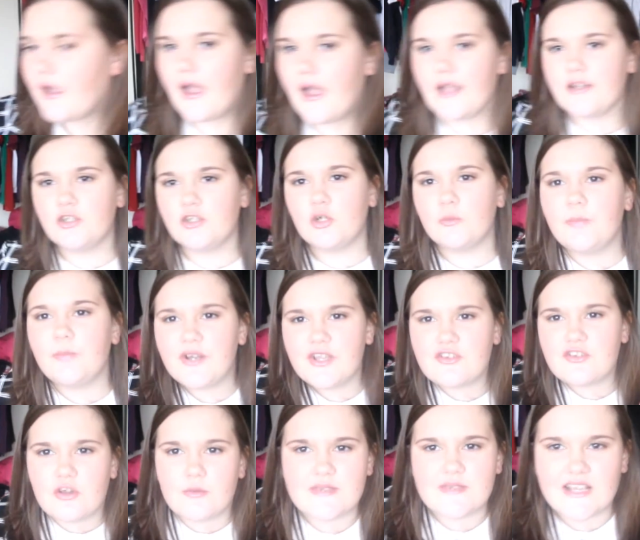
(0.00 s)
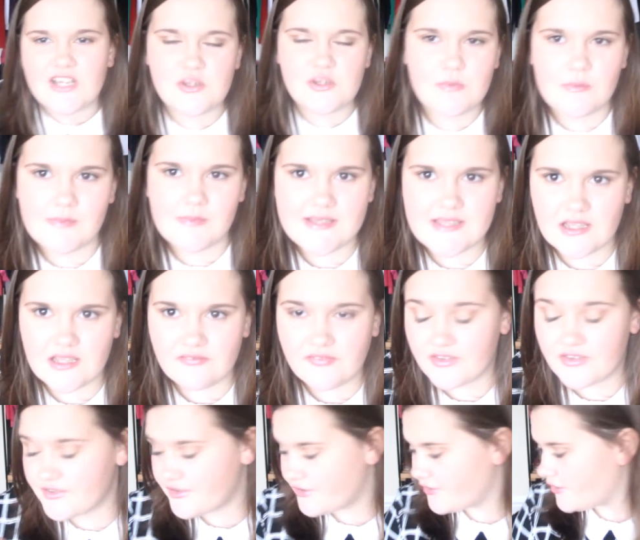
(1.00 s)
I know body scrubs actually made my skin
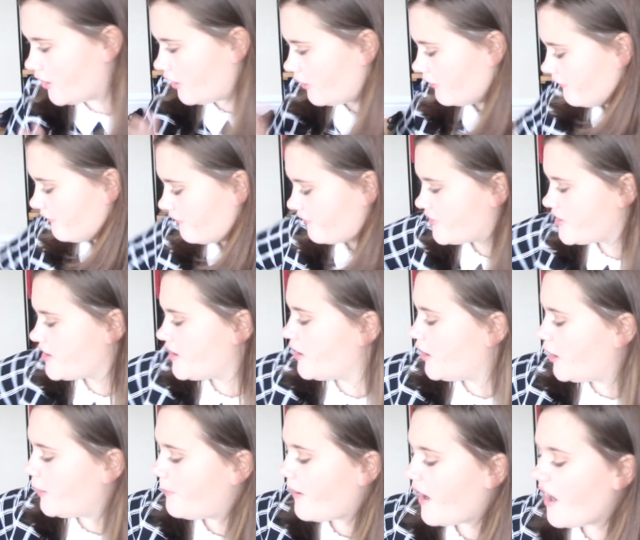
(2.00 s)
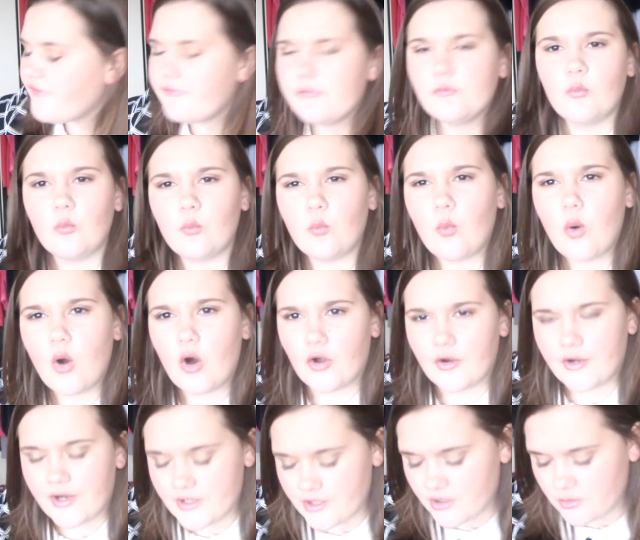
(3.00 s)
feel soft. Apart from
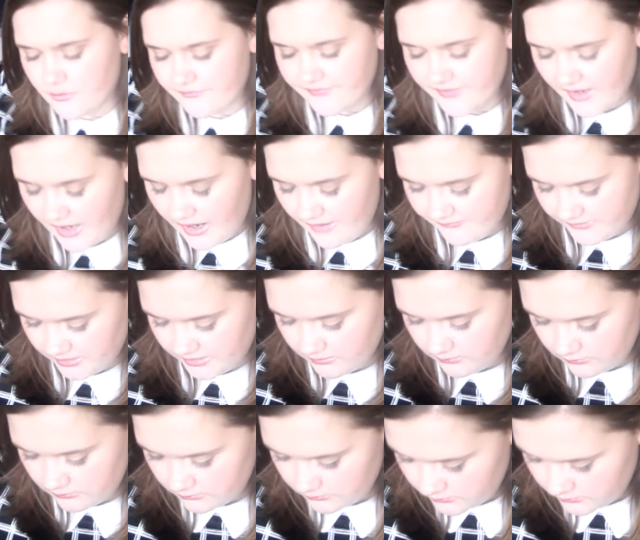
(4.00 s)
one, I don't know if I have it.